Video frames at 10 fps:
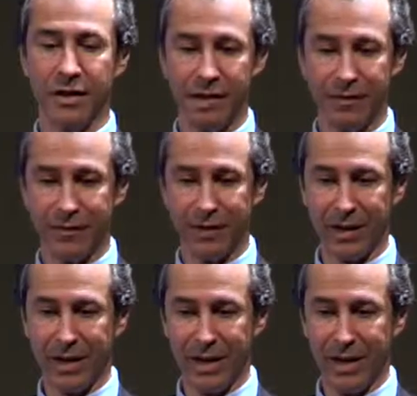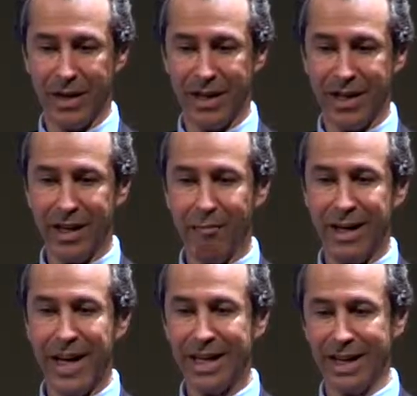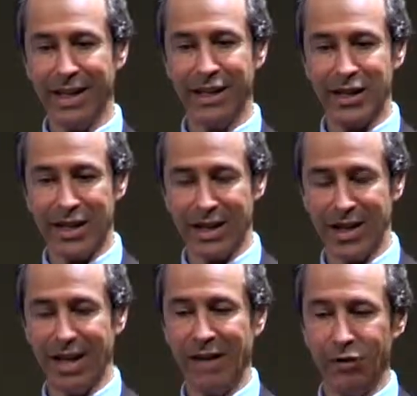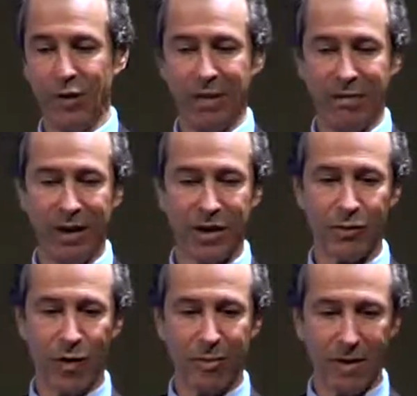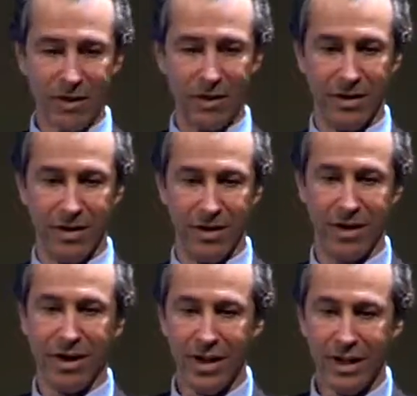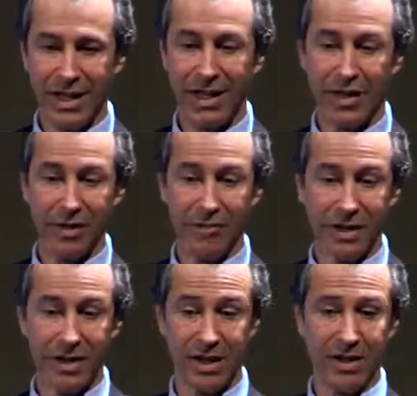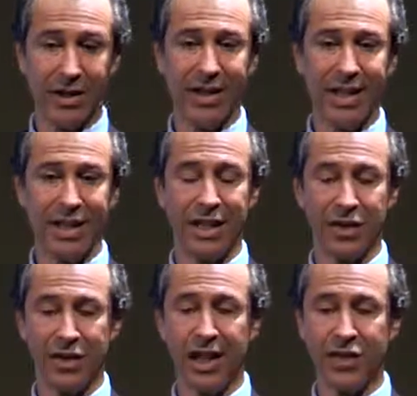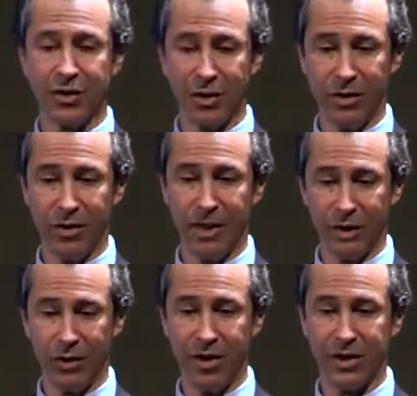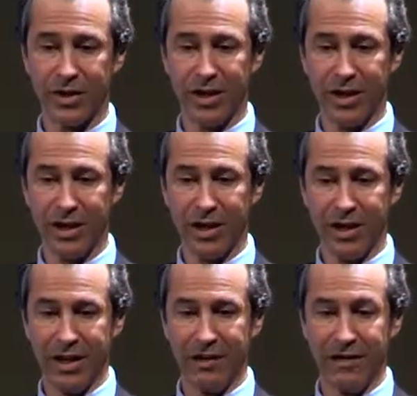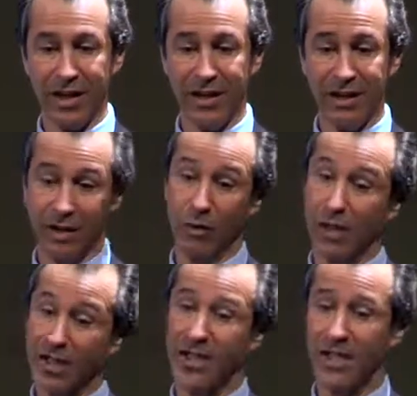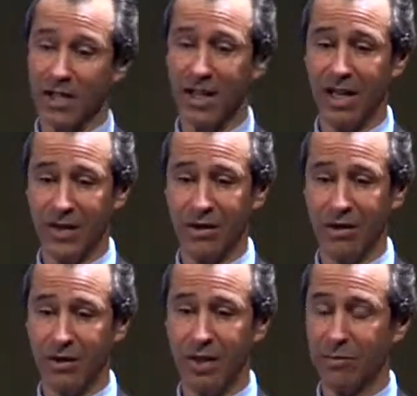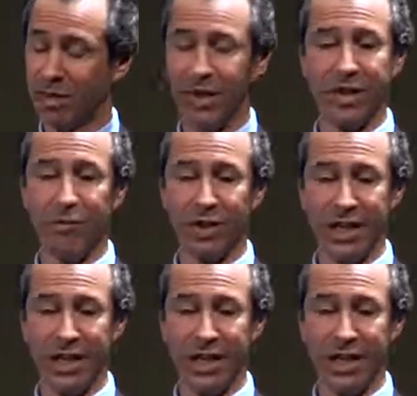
of it, and they'd come back in the next season, they'd have 20 pounds more muscle. They test them because they thought they had testosterone increase. They find out there was testosterone increase, but none of them